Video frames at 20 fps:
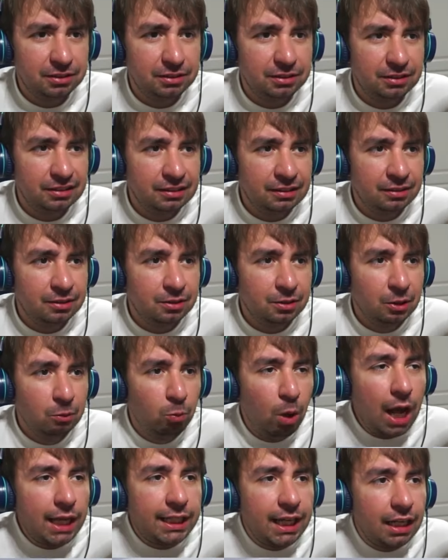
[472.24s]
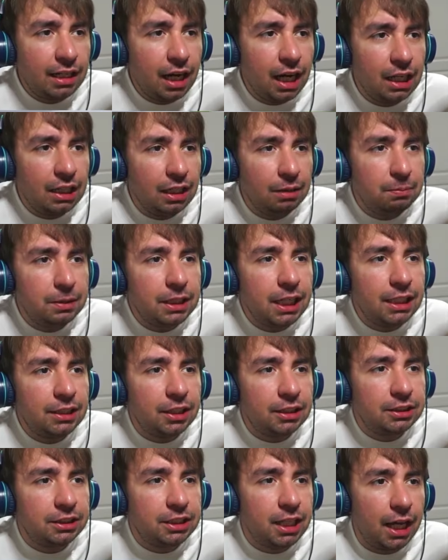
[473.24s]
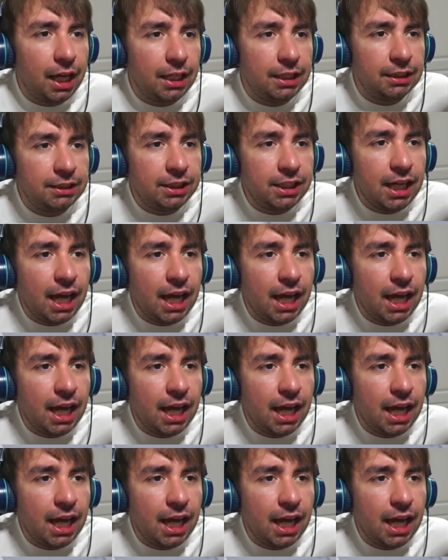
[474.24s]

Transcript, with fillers: I can't. Why can't I eliminate this kid? Is he a